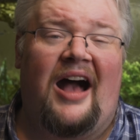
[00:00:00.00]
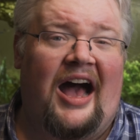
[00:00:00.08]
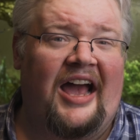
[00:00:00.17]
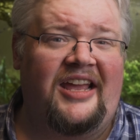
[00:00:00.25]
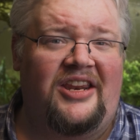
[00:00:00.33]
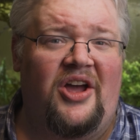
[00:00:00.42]

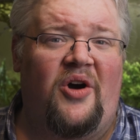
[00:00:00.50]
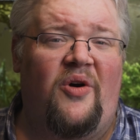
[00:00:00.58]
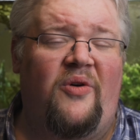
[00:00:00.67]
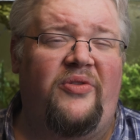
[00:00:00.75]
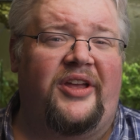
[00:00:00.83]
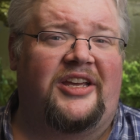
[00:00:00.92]
I
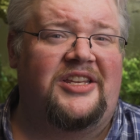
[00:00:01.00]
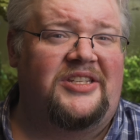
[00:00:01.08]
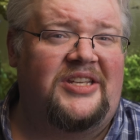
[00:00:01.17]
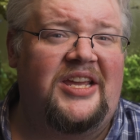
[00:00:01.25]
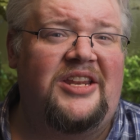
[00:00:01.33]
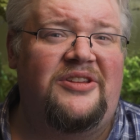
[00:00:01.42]
know that
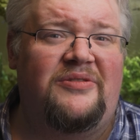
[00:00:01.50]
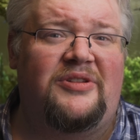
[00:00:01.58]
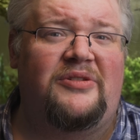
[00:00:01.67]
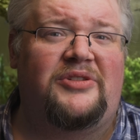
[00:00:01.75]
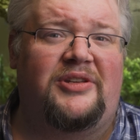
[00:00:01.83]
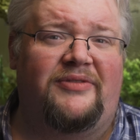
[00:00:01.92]
continued
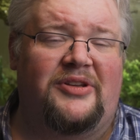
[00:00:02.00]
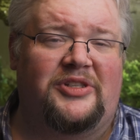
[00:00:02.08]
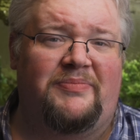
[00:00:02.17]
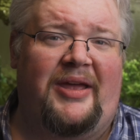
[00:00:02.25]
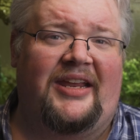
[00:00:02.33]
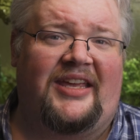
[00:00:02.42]
use of
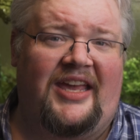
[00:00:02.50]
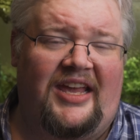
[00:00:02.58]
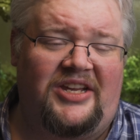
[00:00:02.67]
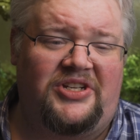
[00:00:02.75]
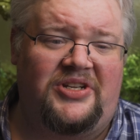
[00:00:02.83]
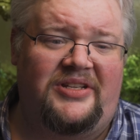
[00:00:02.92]
those
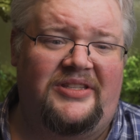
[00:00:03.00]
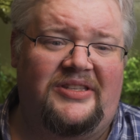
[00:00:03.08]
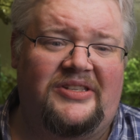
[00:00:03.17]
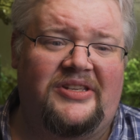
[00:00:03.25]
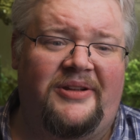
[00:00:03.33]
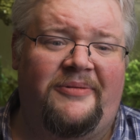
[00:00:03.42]

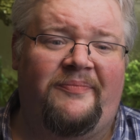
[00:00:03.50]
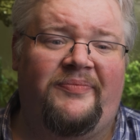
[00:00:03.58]
medications